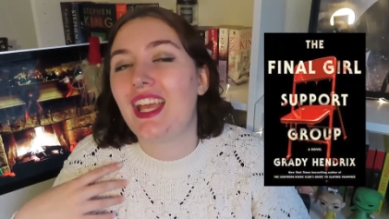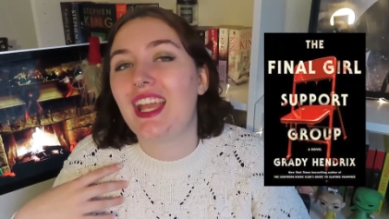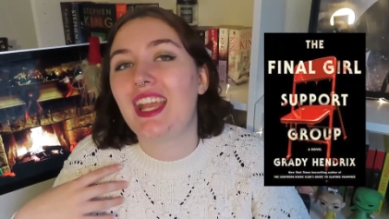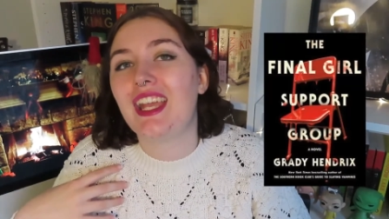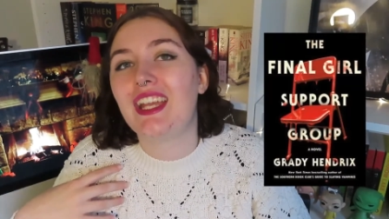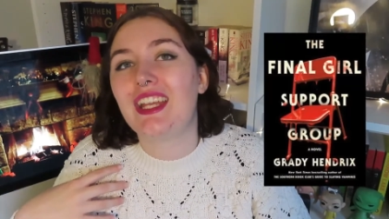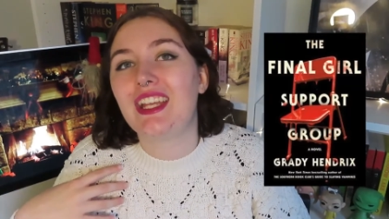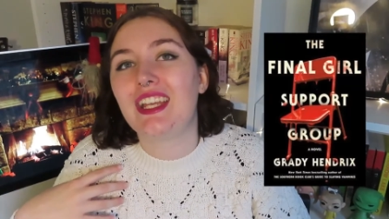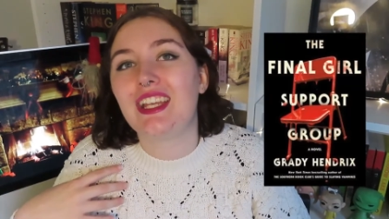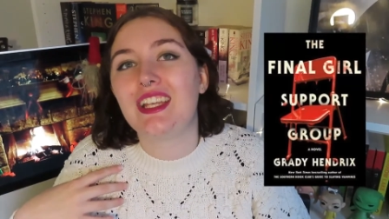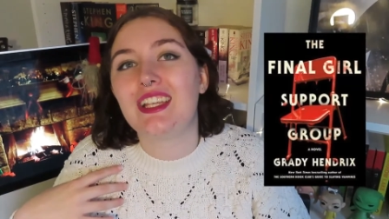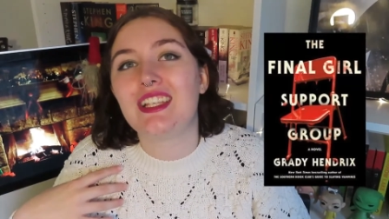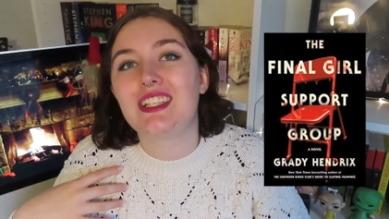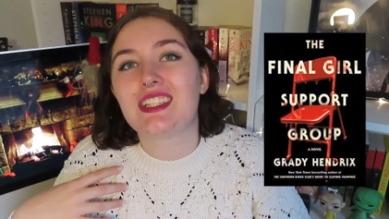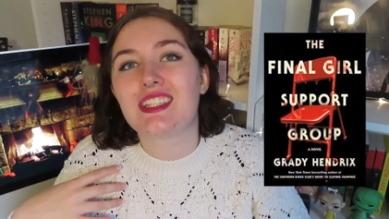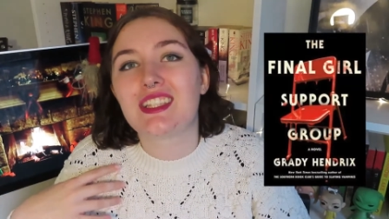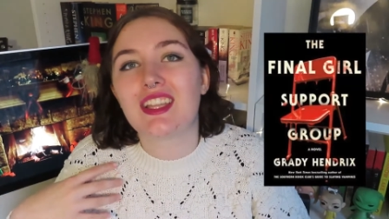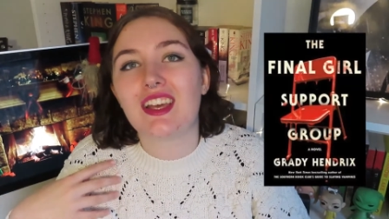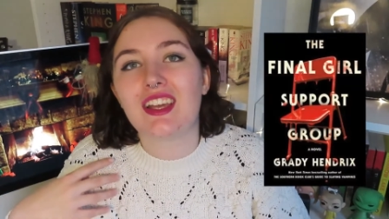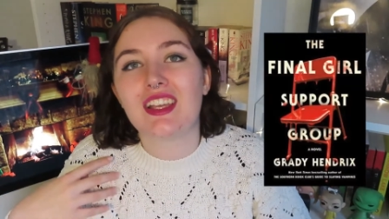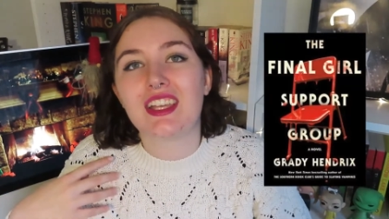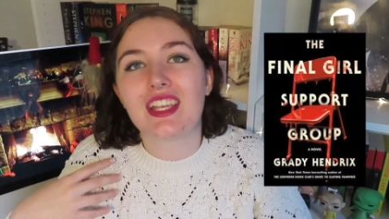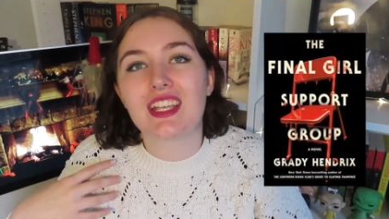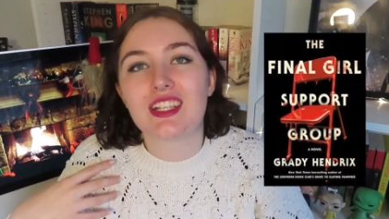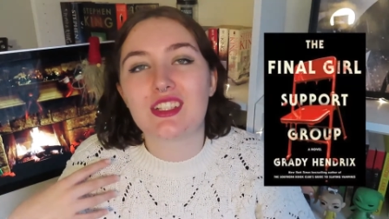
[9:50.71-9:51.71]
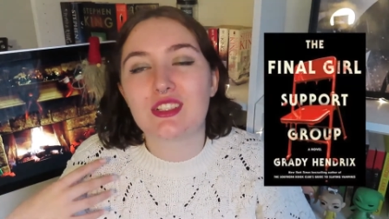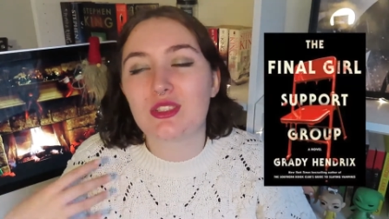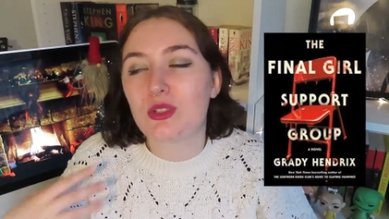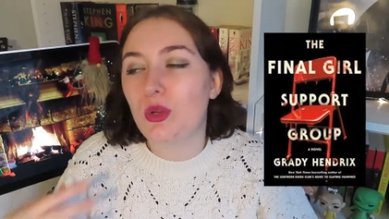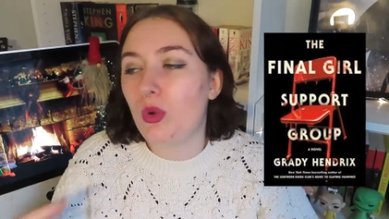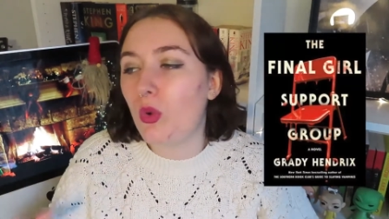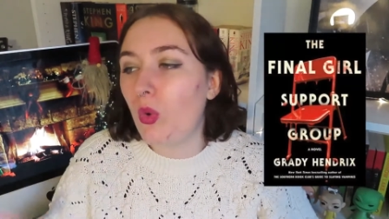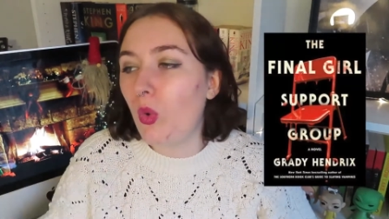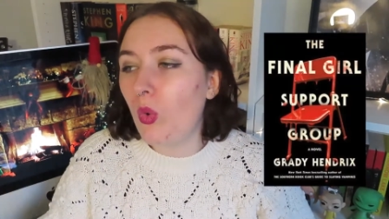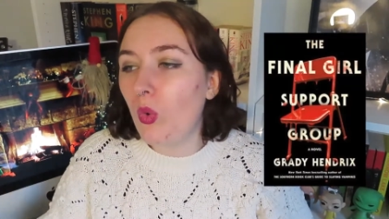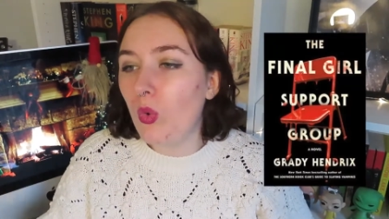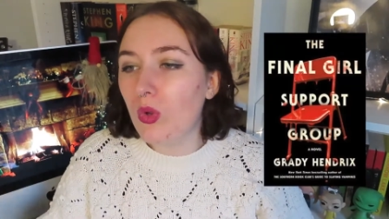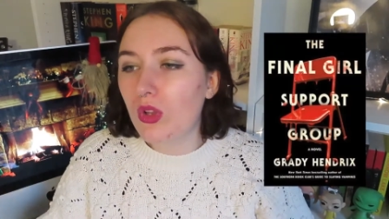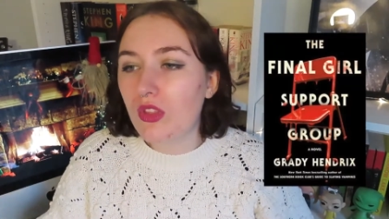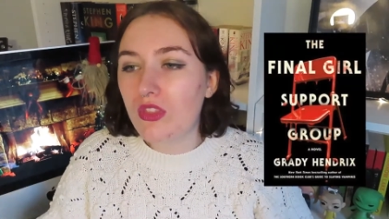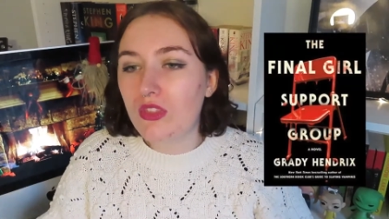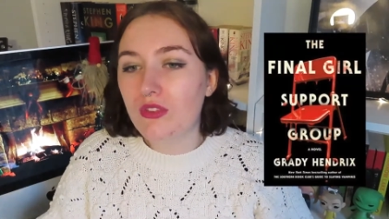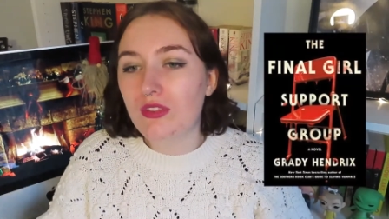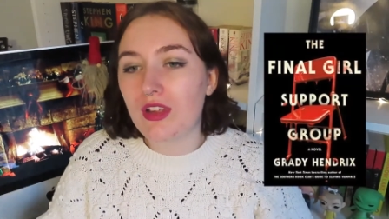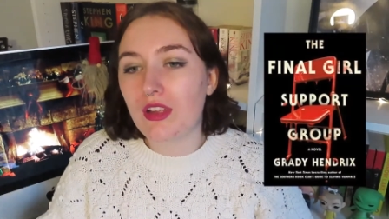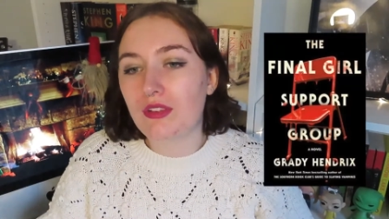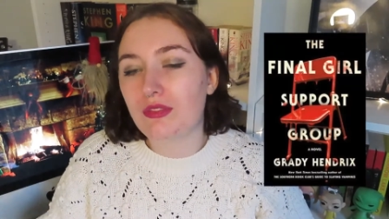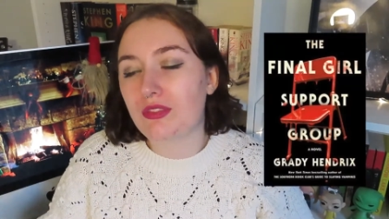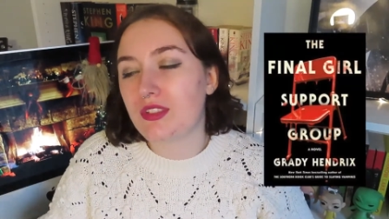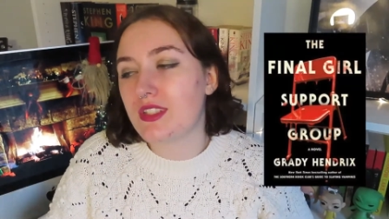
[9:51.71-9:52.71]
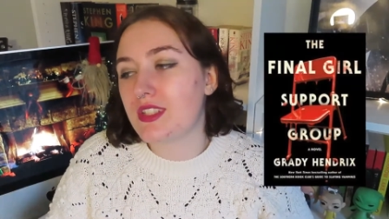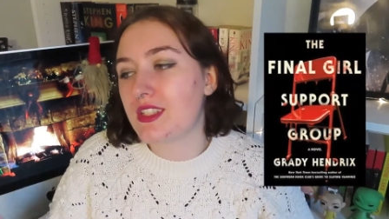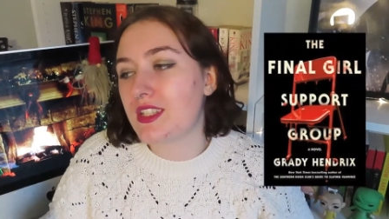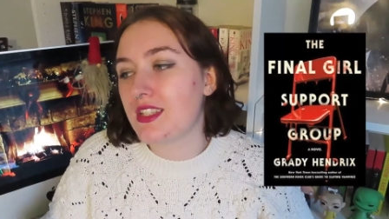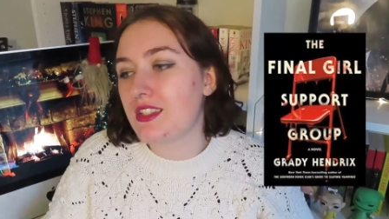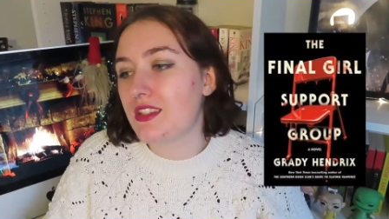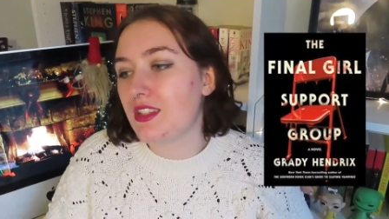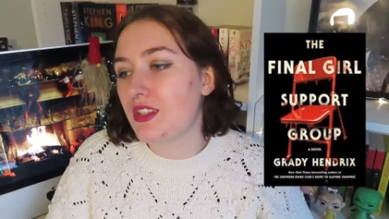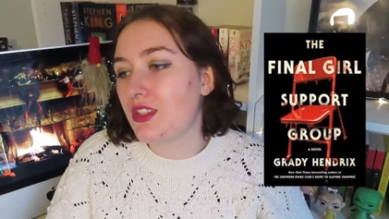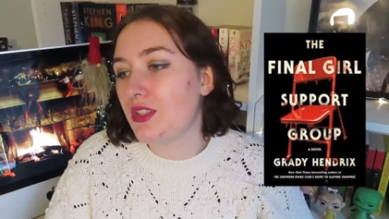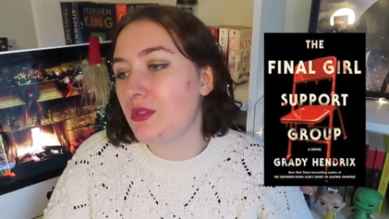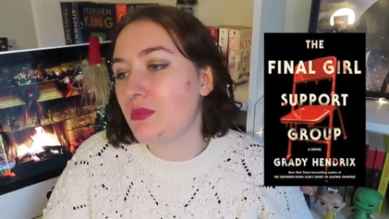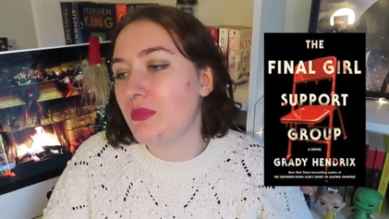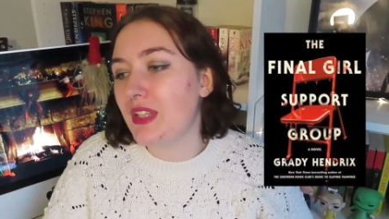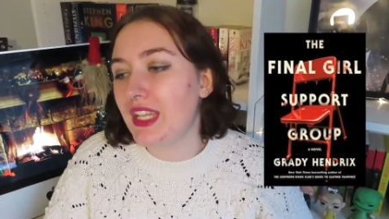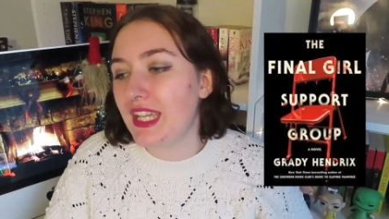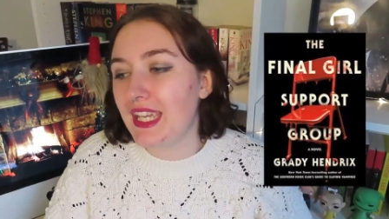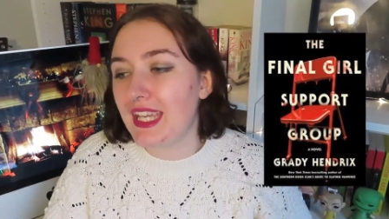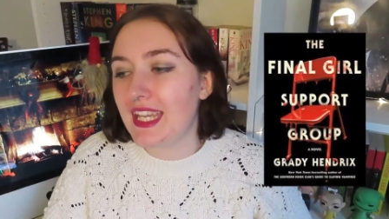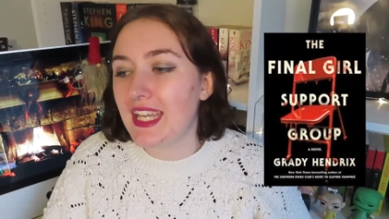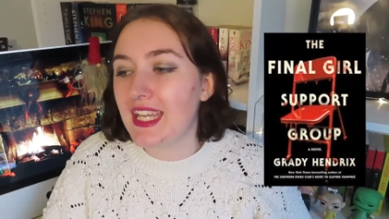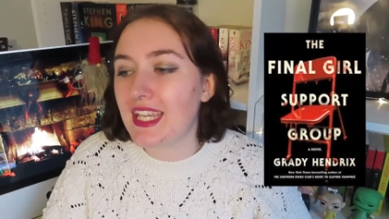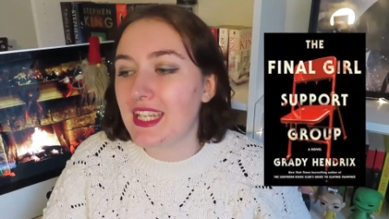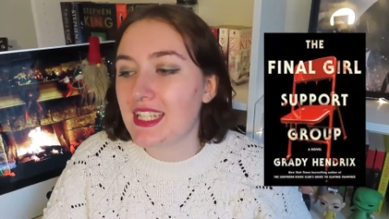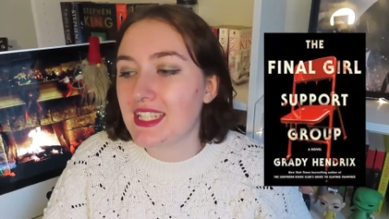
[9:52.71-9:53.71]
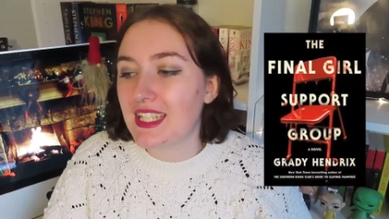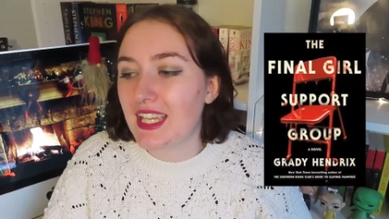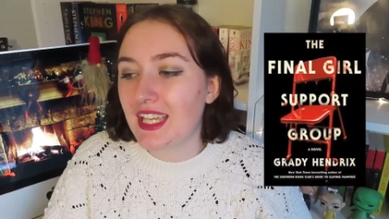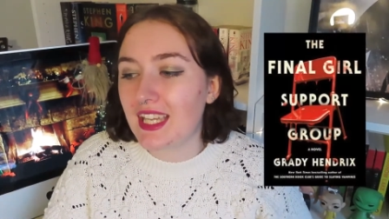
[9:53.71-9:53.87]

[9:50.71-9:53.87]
It is like, it's got all of the references that you need.